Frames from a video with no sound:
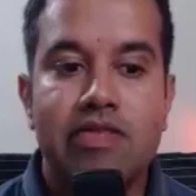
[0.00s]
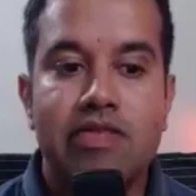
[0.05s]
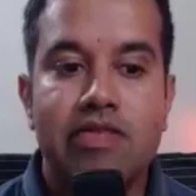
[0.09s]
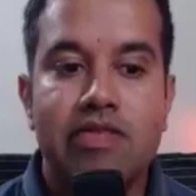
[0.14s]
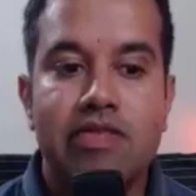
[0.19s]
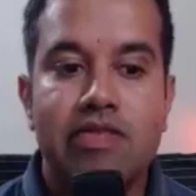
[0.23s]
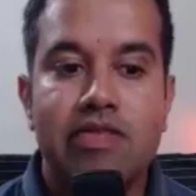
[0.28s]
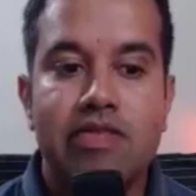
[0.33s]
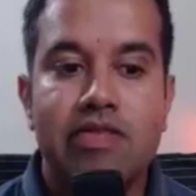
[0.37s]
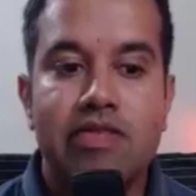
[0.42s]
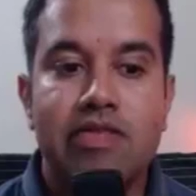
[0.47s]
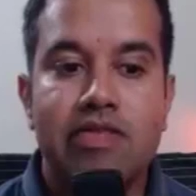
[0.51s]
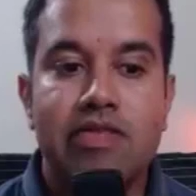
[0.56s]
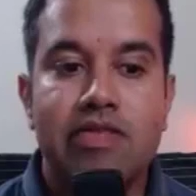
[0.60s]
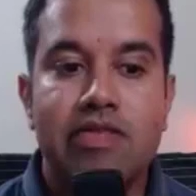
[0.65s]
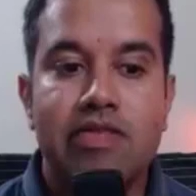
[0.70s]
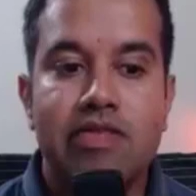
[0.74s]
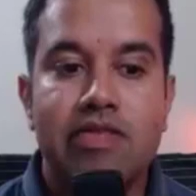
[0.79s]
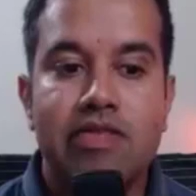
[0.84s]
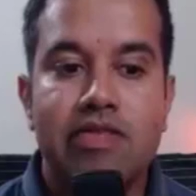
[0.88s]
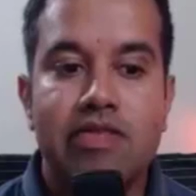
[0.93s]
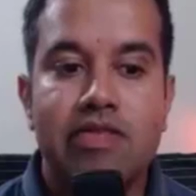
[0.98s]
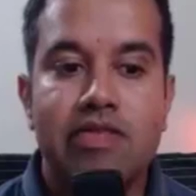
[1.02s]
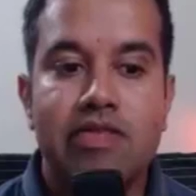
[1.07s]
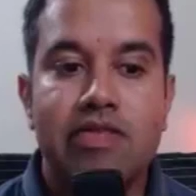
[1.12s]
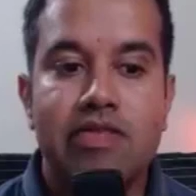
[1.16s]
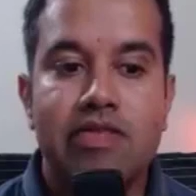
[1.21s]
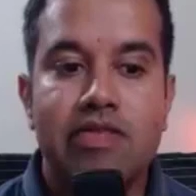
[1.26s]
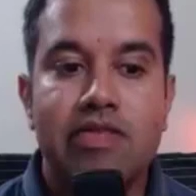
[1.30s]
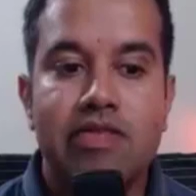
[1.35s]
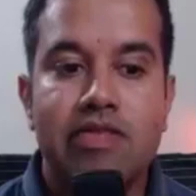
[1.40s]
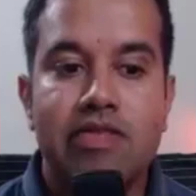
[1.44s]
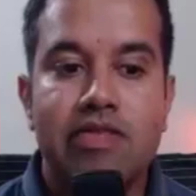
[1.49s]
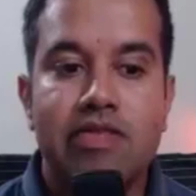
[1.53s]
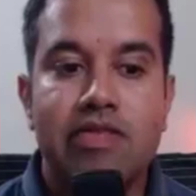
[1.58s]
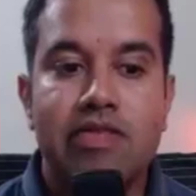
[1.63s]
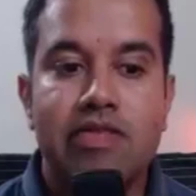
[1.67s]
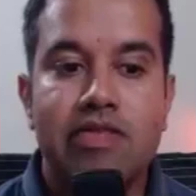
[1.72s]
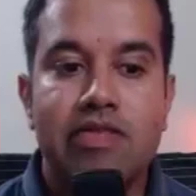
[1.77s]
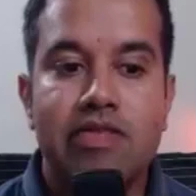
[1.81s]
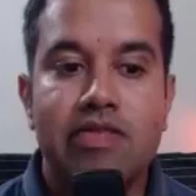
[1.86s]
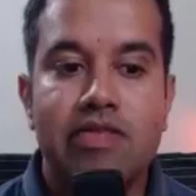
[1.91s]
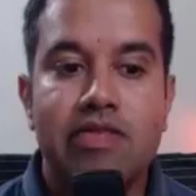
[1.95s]
And this is how it's going to go like.
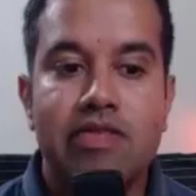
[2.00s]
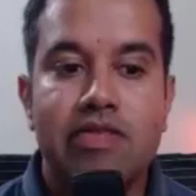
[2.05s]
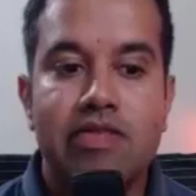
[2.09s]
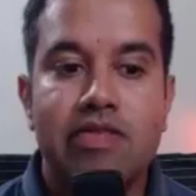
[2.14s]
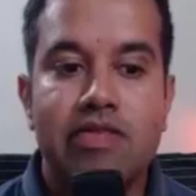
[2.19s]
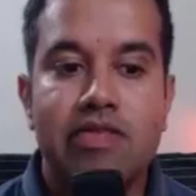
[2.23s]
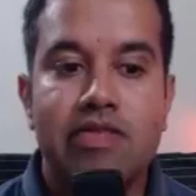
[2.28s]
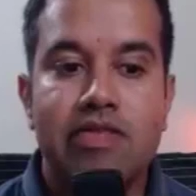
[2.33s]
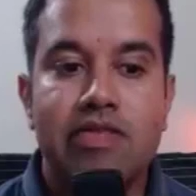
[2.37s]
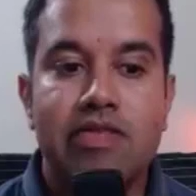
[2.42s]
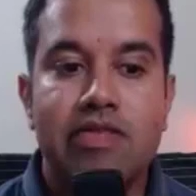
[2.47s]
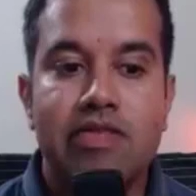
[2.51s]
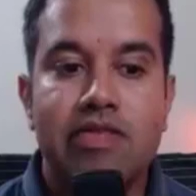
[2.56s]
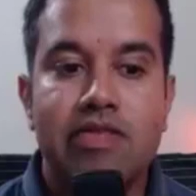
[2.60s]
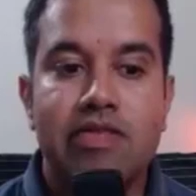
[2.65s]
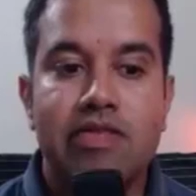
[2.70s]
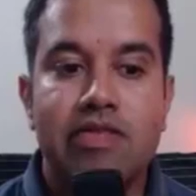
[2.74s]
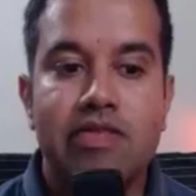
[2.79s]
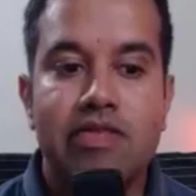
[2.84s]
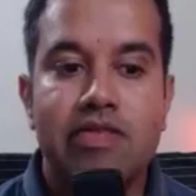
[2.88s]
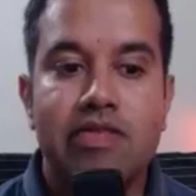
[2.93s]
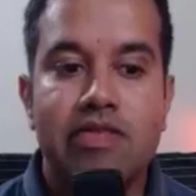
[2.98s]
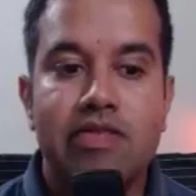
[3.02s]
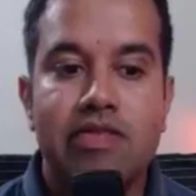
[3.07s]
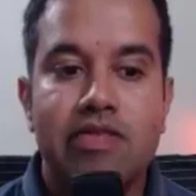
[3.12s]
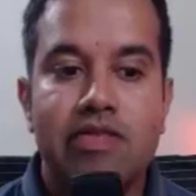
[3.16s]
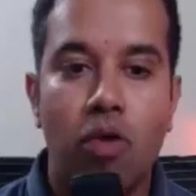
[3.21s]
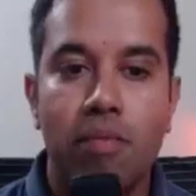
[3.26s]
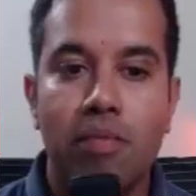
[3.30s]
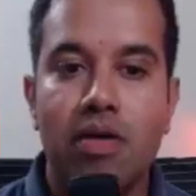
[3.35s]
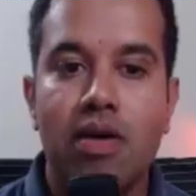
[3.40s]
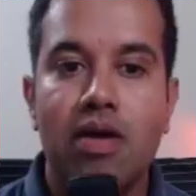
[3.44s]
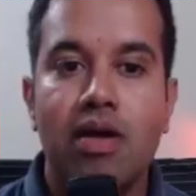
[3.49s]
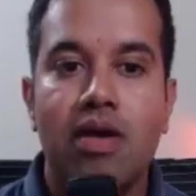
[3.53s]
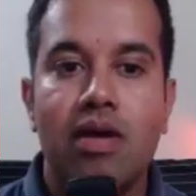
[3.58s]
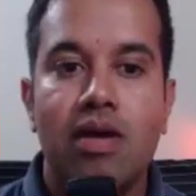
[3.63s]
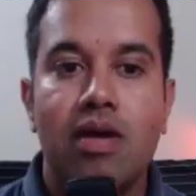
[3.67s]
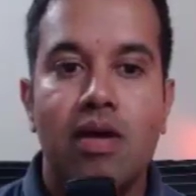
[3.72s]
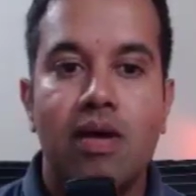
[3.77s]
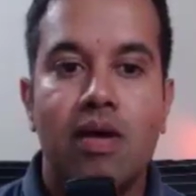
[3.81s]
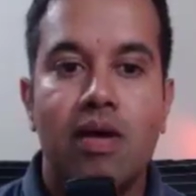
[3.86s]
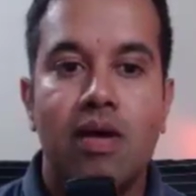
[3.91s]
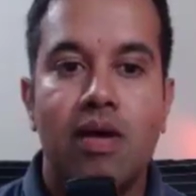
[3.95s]
Okay, so when you open this form,
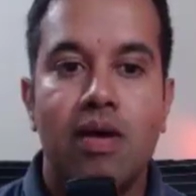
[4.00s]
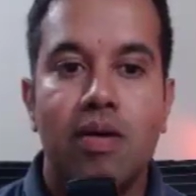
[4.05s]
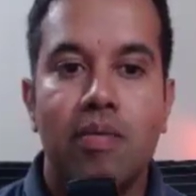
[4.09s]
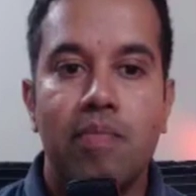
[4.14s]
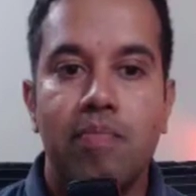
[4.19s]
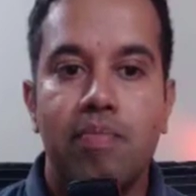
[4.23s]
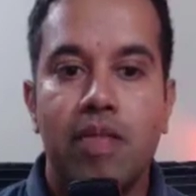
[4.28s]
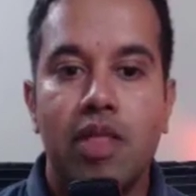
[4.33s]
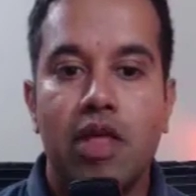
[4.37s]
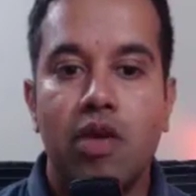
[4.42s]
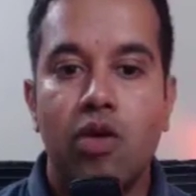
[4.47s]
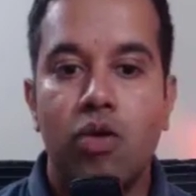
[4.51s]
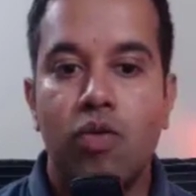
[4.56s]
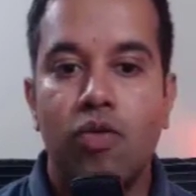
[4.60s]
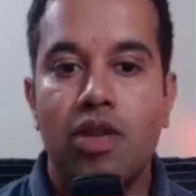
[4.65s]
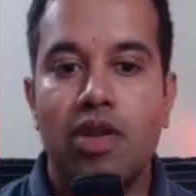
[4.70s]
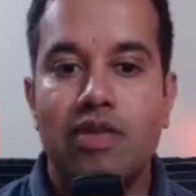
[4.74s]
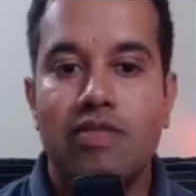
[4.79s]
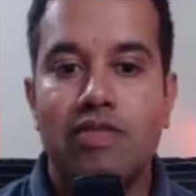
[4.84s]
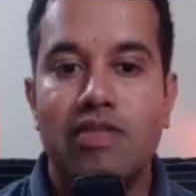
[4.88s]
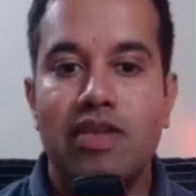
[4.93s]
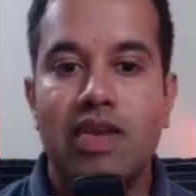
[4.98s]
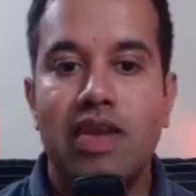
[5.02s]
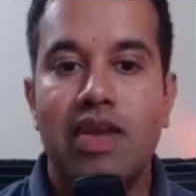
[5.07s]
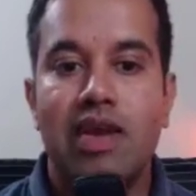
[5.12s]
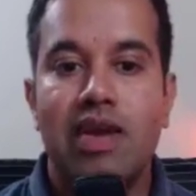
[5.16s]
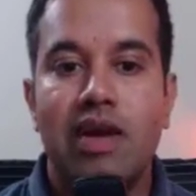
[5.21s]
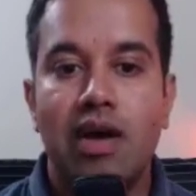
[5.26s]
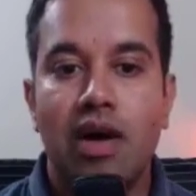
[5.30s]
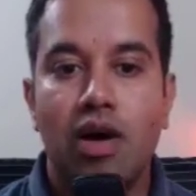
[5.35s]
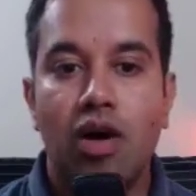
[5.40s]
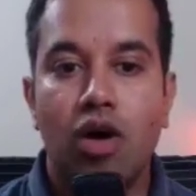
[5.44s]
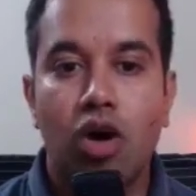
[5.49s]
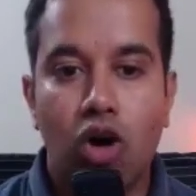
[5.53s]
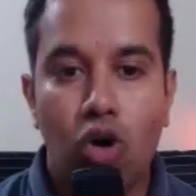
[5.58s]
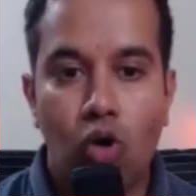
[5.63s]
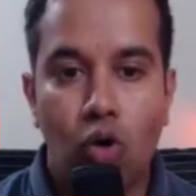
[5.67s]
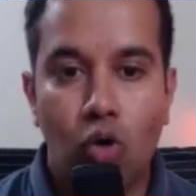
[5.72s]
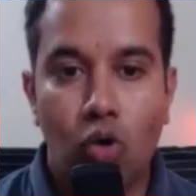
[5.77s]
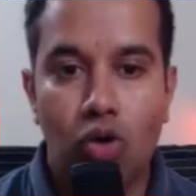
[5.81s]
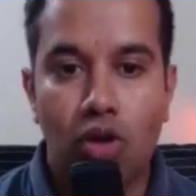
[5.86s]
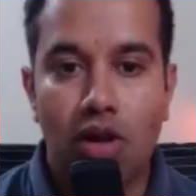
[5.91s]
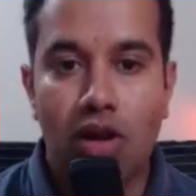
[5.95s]
you will see a
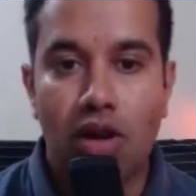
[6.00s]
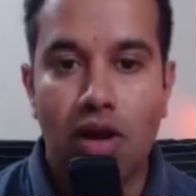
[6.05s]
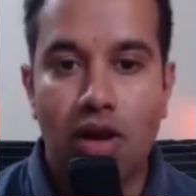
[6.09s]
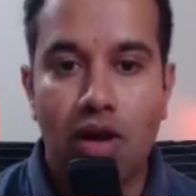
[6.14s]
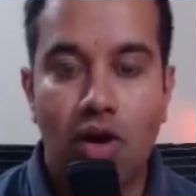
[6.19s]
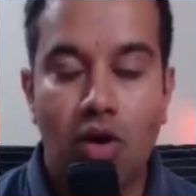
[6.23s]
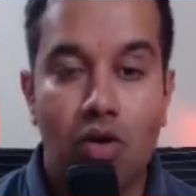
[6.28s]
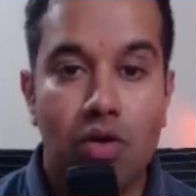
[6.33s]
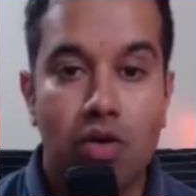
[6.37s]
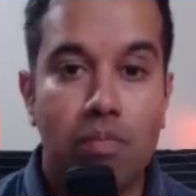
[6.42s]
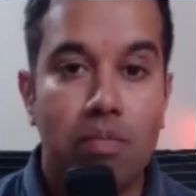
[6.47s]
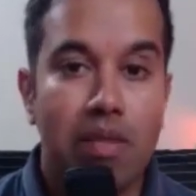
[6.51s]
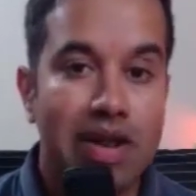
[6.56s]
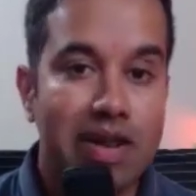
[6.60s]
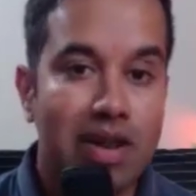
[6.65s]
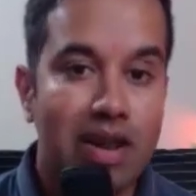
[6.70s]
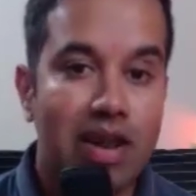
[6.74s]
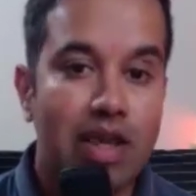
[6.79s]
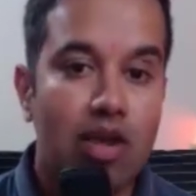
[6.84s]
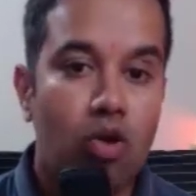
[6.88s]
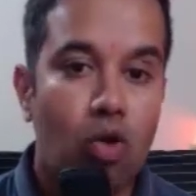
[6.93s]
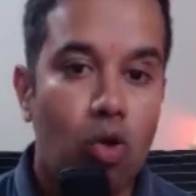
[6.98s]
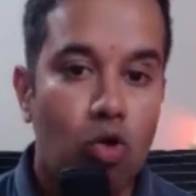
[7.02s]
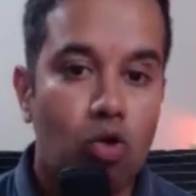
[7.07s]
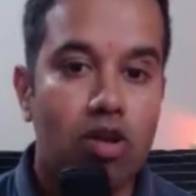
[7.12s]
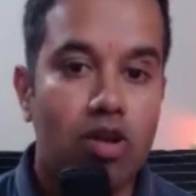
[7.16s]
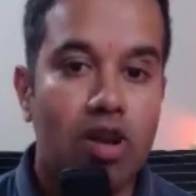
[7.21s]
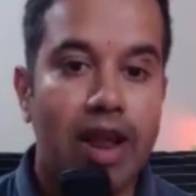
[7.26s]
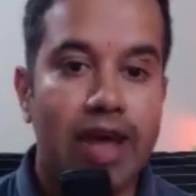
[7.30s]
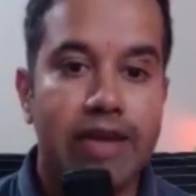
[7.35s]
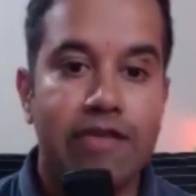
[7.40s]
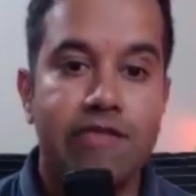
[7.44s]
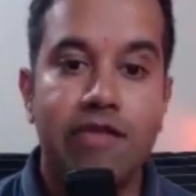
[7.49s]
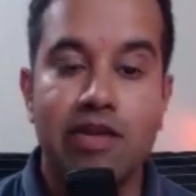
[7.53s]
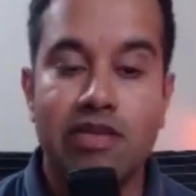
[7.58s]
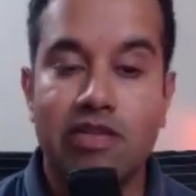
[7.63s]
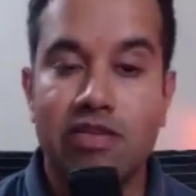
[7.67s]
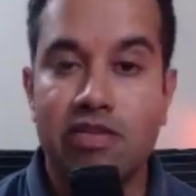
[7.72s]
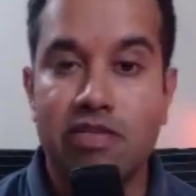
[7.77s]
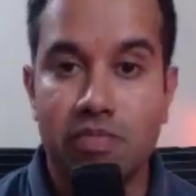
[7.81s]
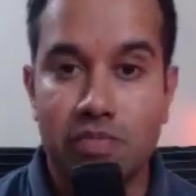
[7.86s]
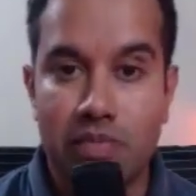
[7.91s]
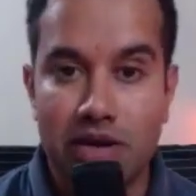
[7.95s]
whole or monthly whole life
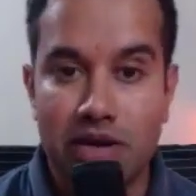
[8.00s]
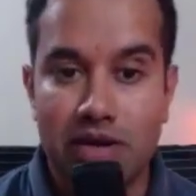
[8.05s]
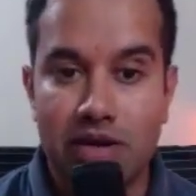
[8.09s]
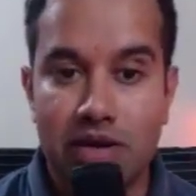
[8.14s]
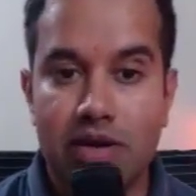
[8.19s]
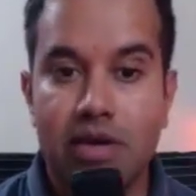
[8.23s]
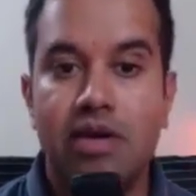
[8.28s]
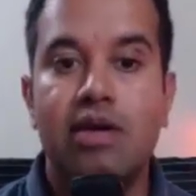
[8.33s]
assessment.